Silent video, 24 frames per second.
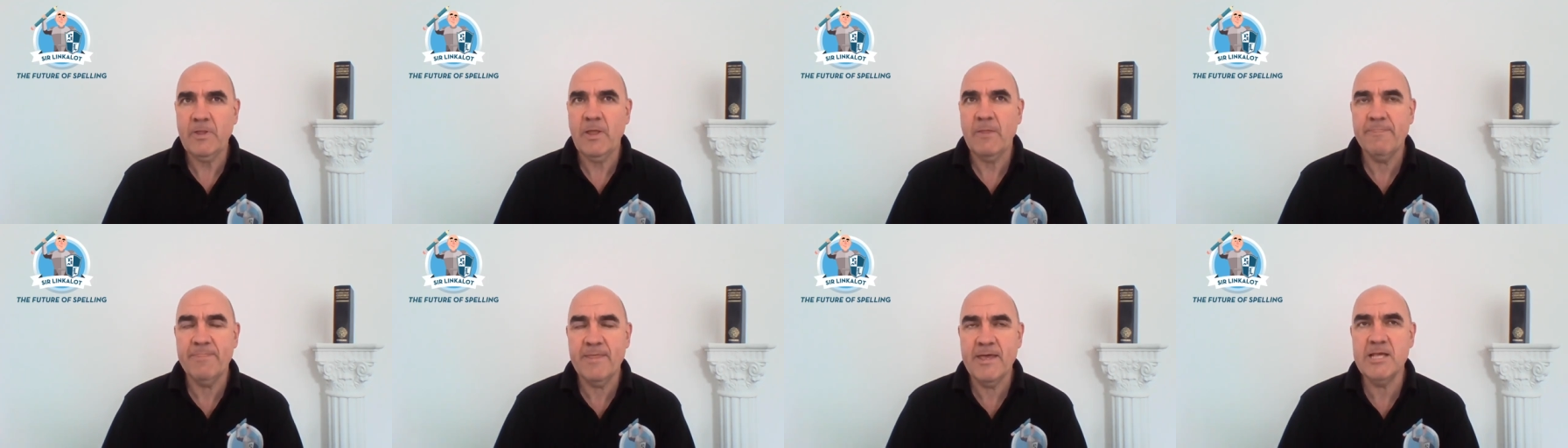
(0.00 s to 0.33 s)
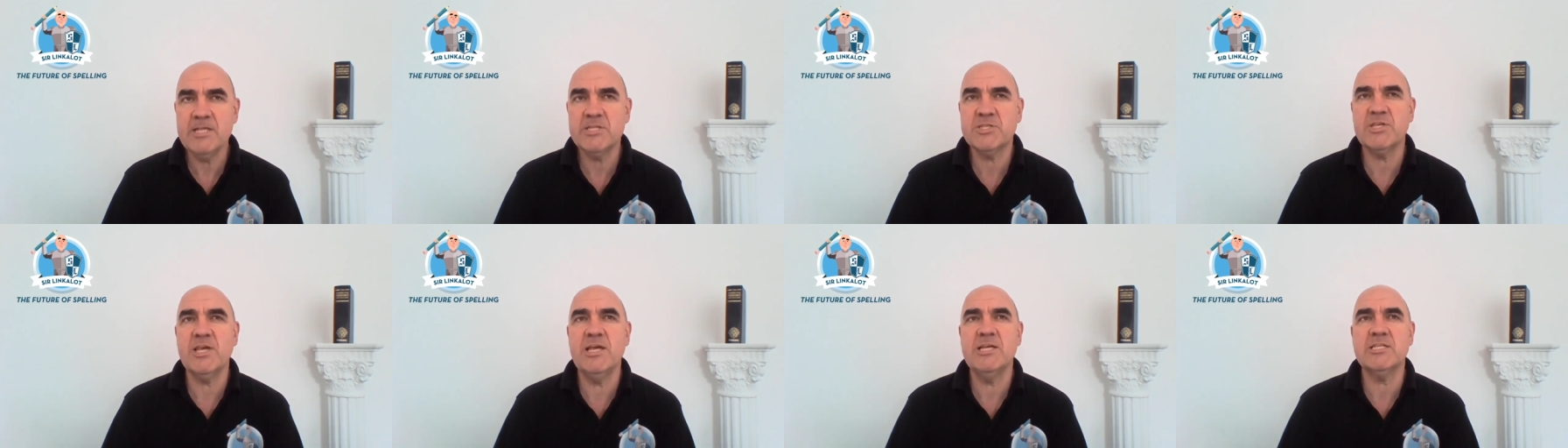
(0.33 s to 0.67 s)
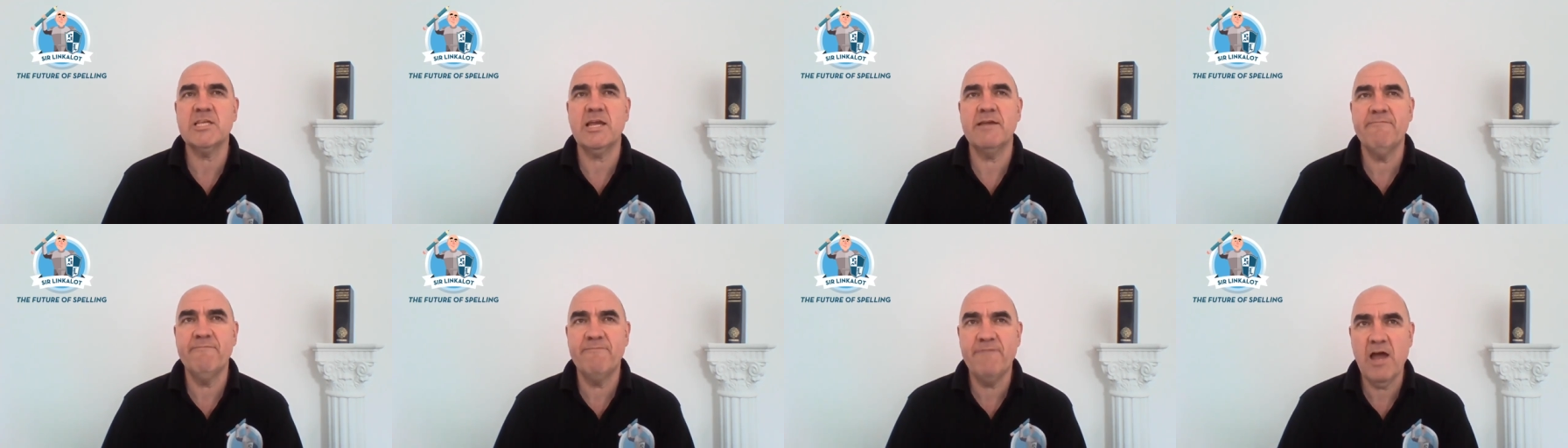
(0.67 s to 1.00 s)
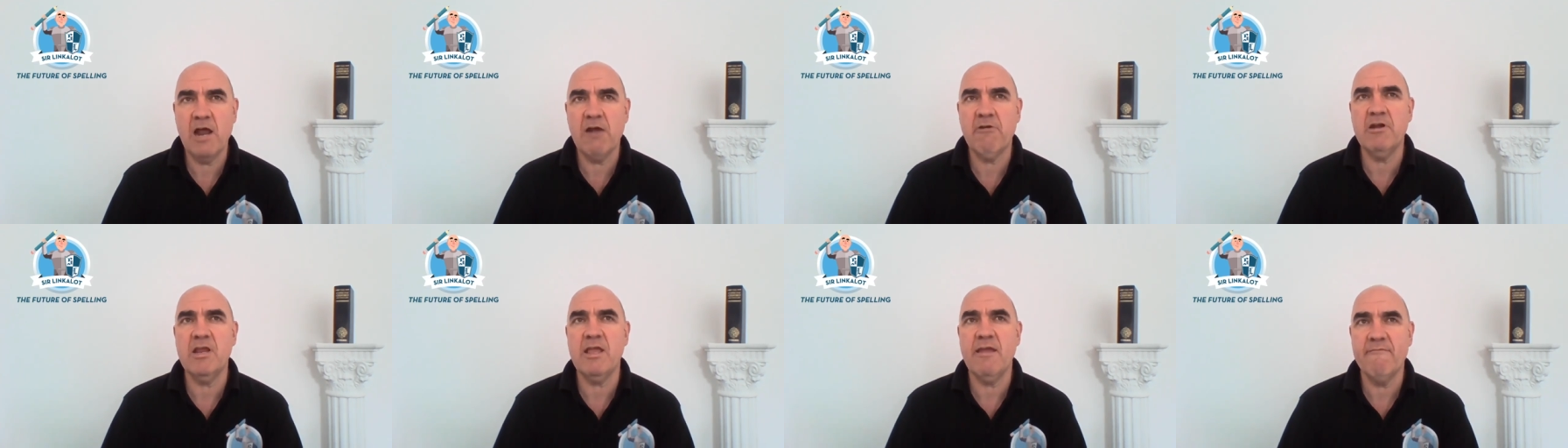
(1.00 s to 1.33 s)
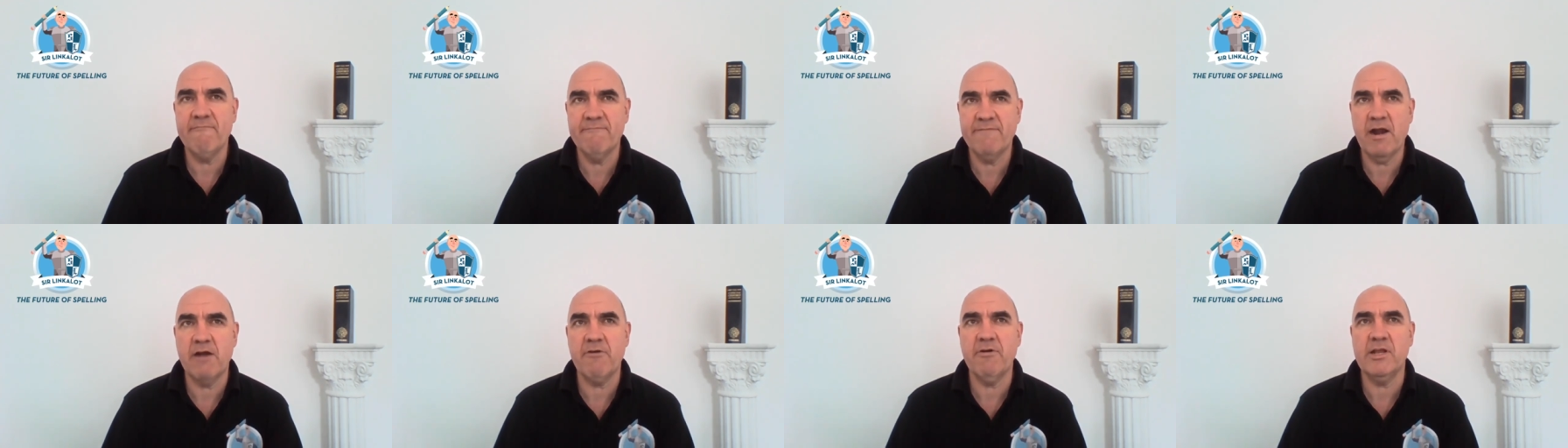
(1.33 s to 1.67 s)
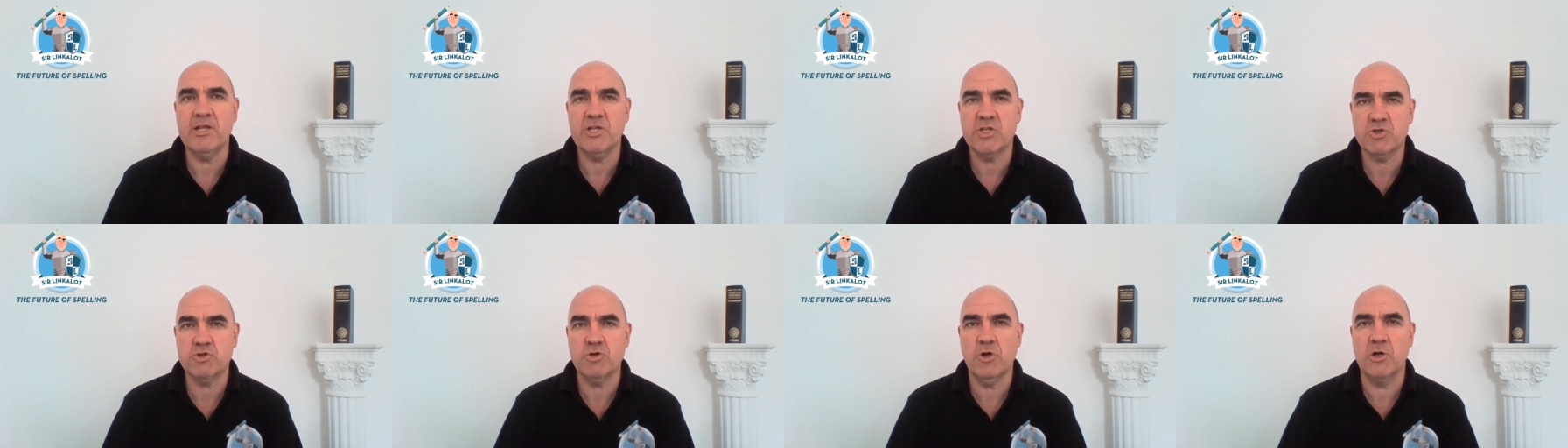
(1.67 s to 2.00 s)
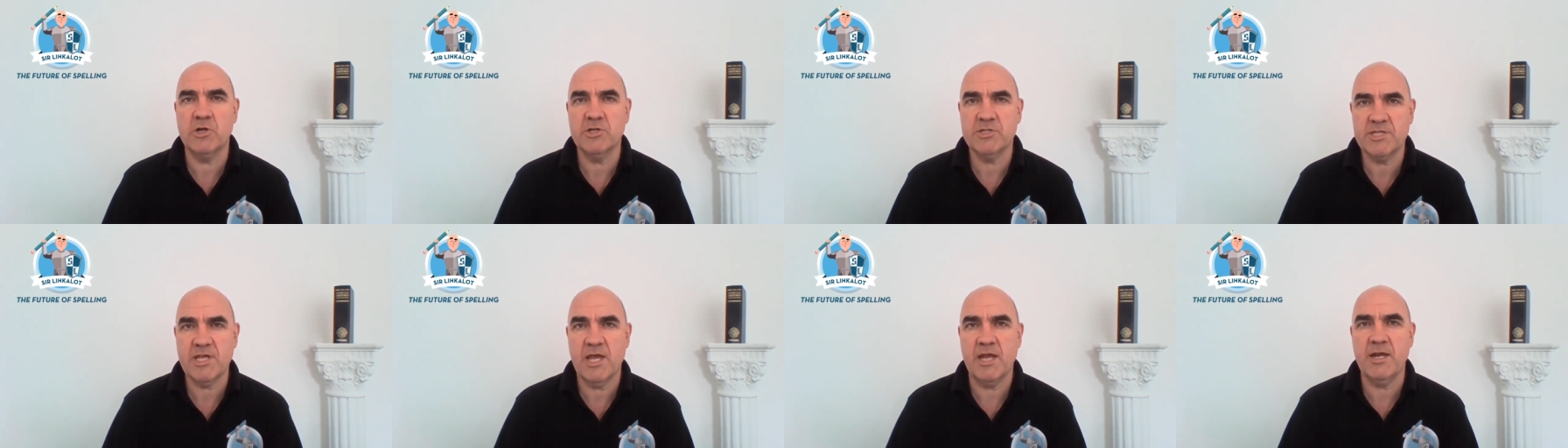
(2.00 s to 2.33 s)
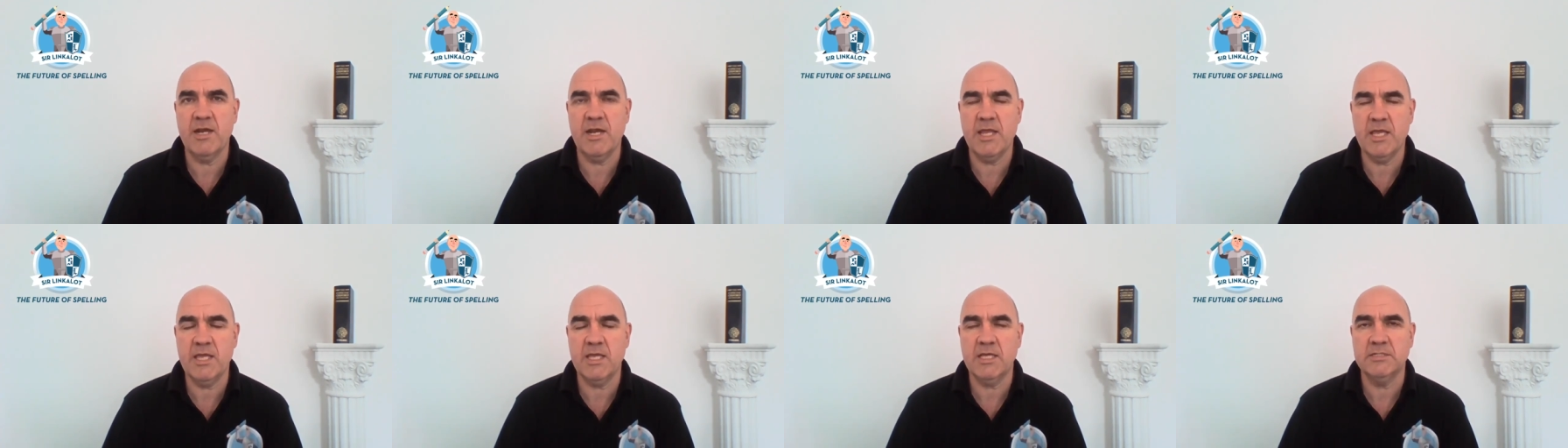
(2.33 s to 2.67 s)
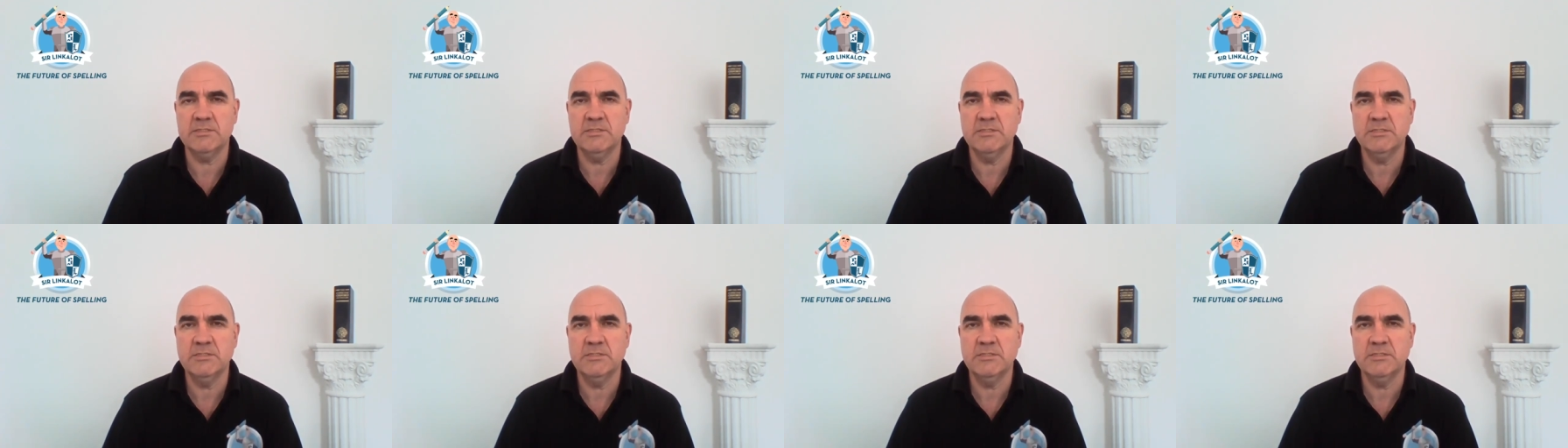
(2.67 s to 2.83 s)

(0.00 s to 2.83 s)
This is a very, very strong technique.